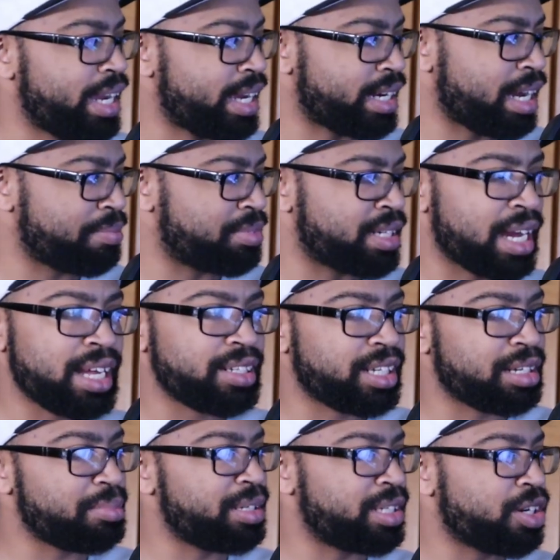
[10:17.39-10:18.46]
and I'm not
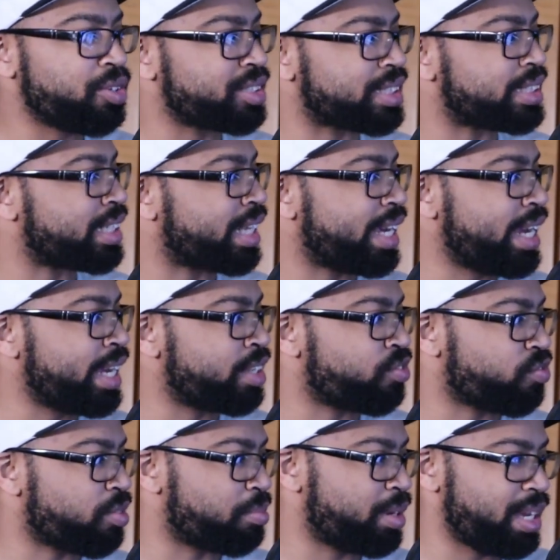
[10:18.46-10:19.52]
going to be noticing the hands
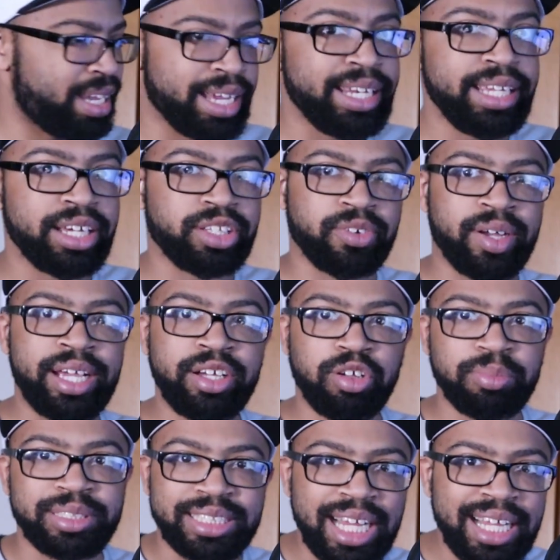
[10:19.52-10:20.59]
from any other
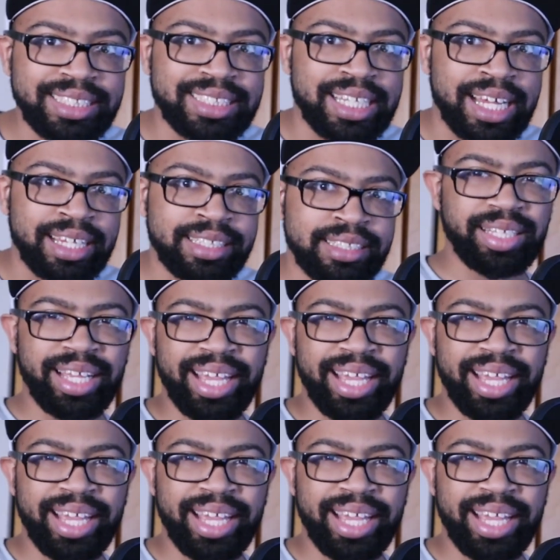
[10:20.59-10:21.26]
angle besides that.